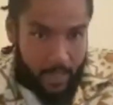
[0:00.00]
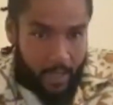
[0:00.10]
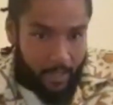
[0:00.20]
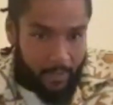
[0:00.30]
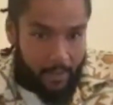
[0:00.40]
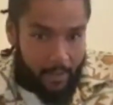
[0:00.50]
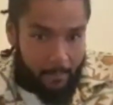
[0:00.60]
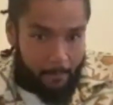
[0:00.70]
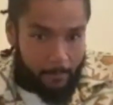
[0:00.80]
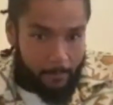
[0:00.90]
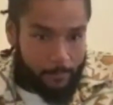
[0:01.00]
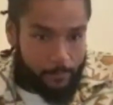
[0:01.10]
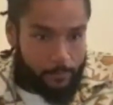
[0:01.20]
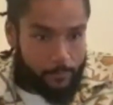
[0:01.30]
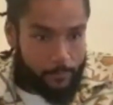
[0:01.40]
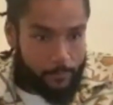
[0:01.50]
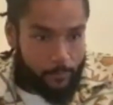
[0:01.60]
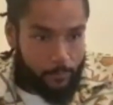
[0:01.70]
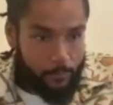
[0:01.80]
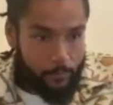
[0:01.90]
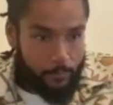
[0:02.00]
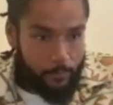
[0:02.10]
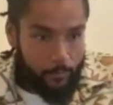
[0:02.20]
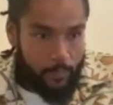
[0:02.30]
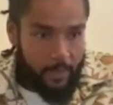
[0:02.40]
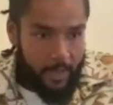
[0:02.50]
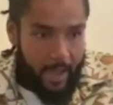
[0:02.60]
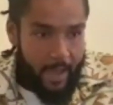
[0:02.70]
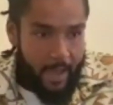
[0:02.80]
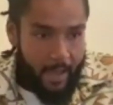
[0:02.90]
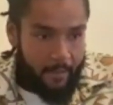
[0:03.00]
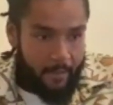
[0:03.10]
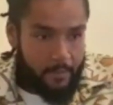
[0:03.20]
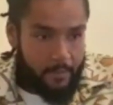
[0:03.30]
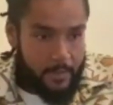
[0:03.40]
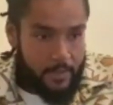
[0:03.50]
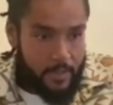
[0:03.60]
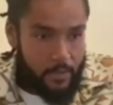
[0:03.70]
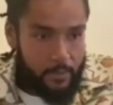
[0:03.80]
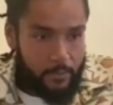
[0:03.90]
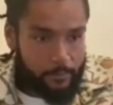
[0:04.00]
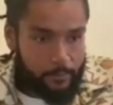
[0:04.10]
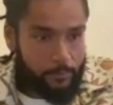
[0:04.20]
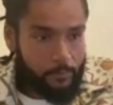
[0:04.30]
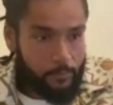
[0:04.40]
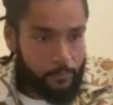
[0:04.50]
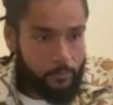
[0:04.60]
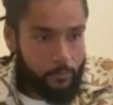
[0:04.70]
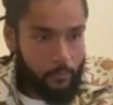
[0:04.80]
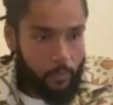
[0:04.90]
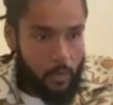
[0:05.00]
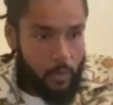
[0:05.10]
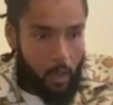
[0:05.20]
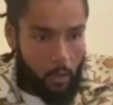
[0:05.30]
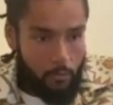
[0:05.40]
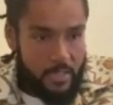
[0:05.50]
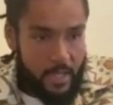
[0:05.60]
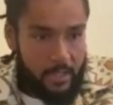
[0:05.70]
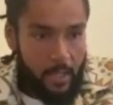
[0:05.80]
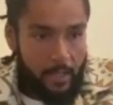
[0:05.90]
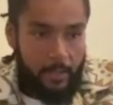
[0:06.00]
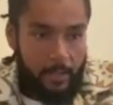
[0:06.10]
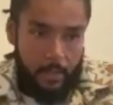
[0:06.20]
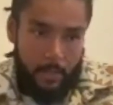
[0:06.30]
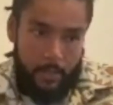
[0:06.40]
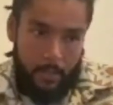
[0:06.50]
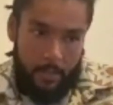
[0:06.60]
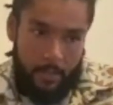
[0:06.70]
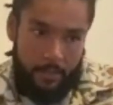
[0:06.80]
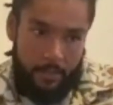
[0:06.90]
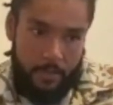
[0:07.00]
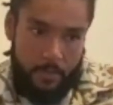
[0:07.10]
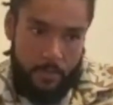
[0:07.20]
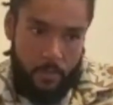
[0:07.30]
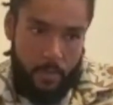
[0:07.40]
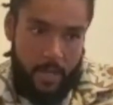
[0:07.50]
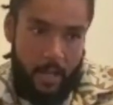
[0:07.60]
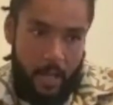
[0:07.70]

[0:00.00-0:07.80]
And yeah, so I would say, like, the difference between